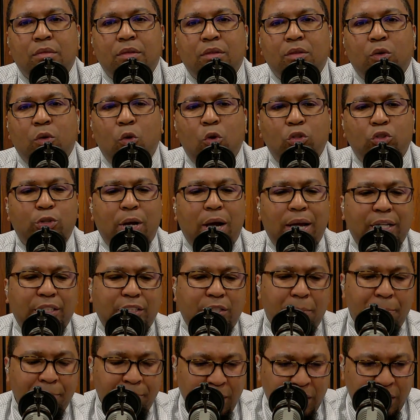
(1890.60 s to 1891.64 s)
or try to
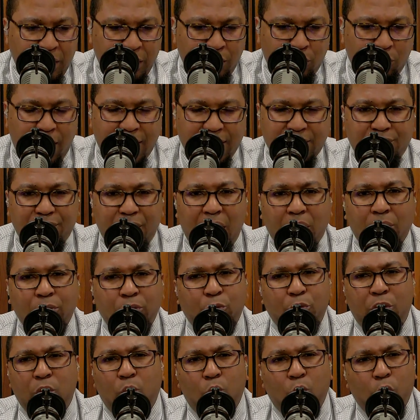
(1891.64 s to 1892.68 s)
demean Christ following to
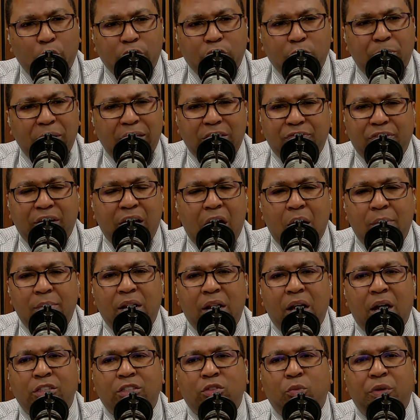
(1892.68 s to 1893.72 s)
a works based
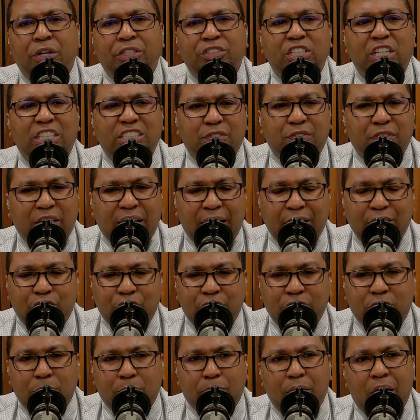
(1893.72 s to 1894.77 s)
phenomenon to where justification
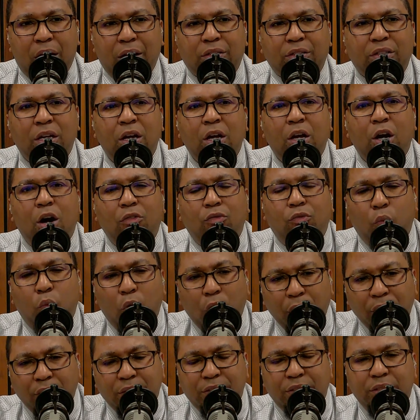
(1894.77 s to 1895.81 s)
is a product of
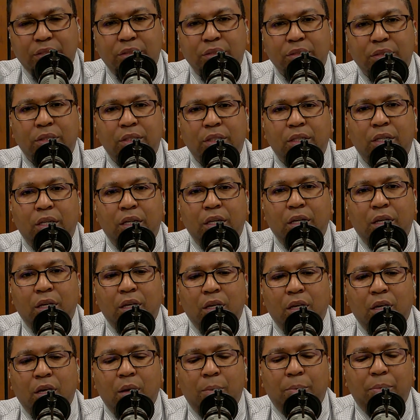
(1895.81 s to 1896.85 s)
works.
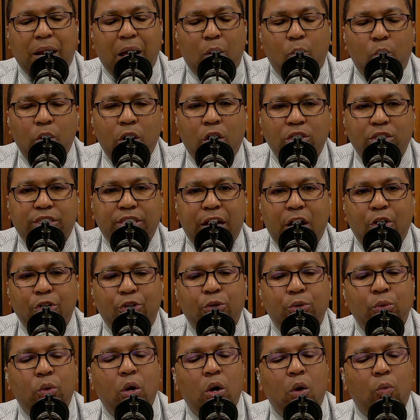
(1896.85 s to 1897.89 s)
But I will tell
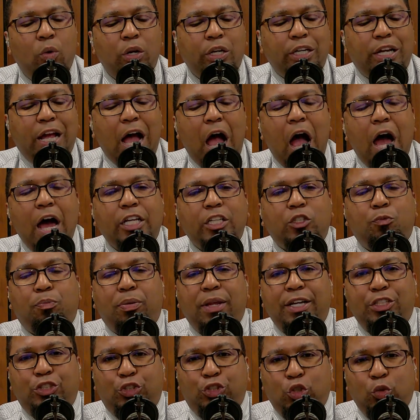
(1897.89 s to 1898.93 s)
you, when God has
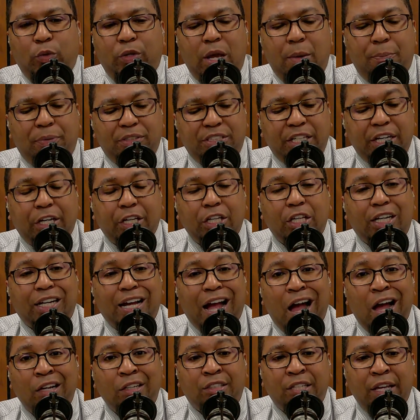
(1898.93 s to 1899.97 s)
placed you in a particular
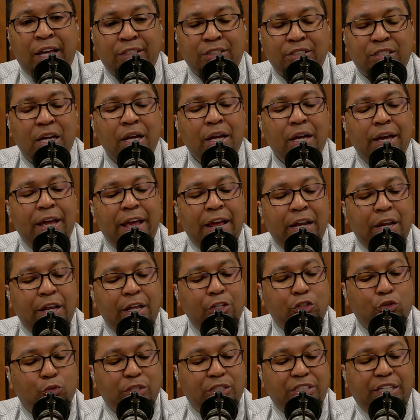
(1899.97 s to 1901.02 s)
context and He's
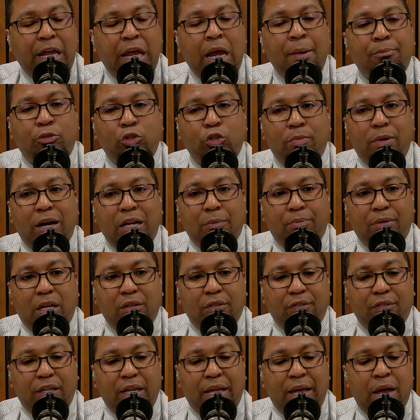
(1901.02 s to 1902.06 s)
redeemed you by the blood of
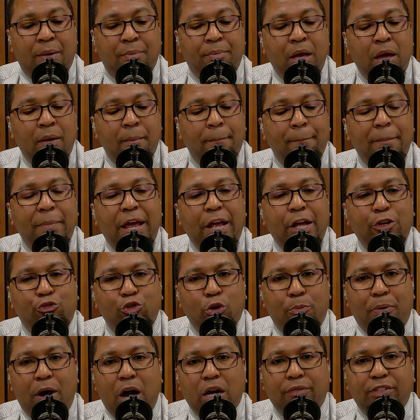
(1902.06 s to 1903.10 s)
the Lamb, made you a
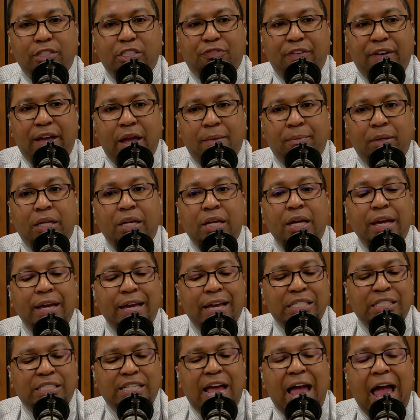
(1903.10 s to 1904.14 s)
part of His family,
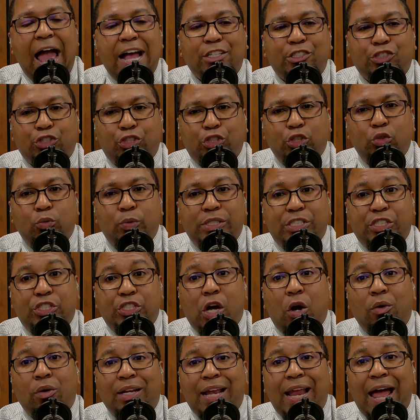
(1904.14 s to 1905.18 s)
and tasked you with
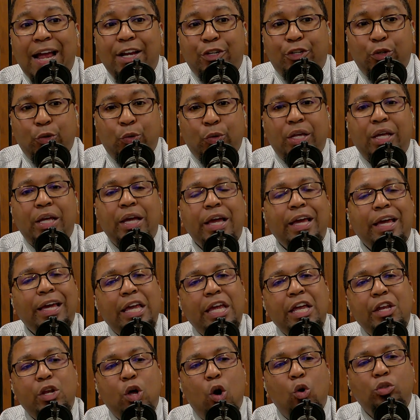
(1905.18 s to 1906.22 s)
salt and light duty, He
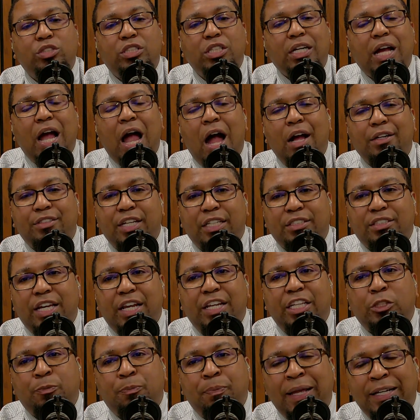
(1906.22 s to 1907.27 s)
knows the context that
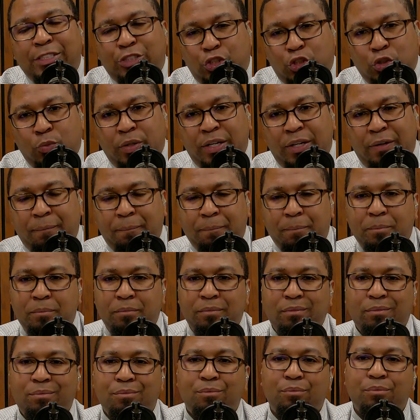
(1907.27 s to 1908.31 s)
He's placed you in.
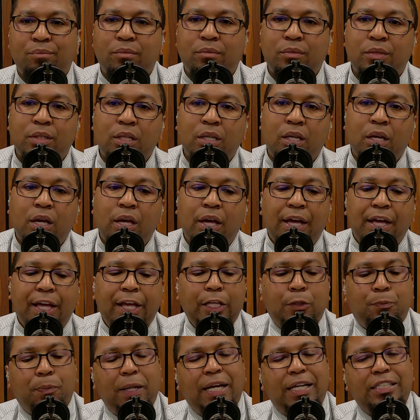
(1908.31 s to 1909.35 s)
He's
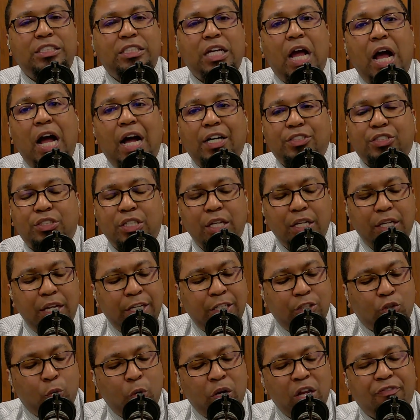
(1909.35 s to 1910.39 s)
placed us in
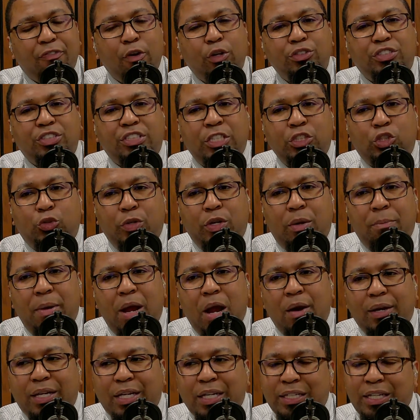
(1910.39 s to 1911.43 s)
21st century
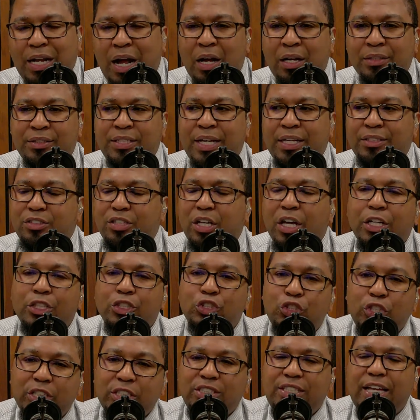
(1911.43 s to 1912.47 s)
American context
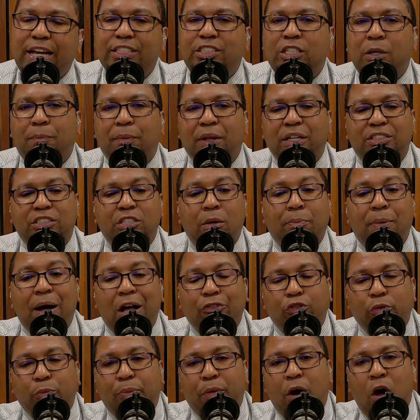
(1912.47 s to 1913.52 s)
just as he placed the
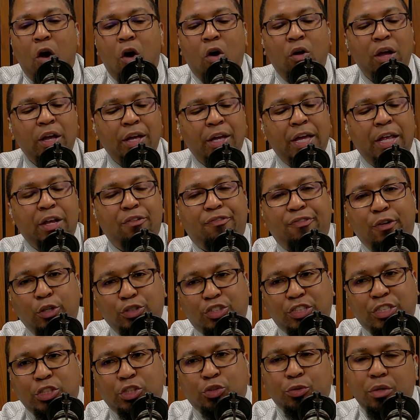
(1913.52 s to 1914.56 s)
Apostle Paul in the first
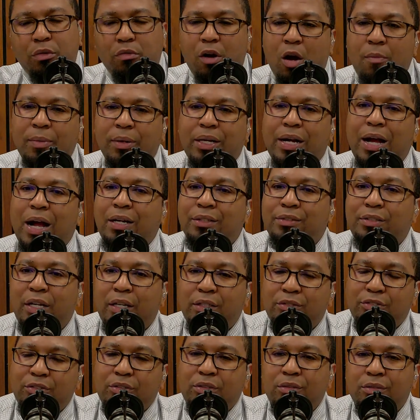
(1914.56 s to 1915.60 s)
century Roman
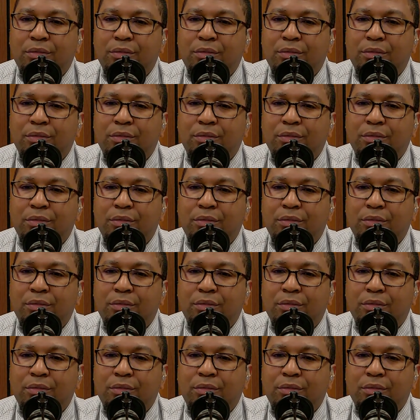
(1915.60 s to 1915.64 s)
context.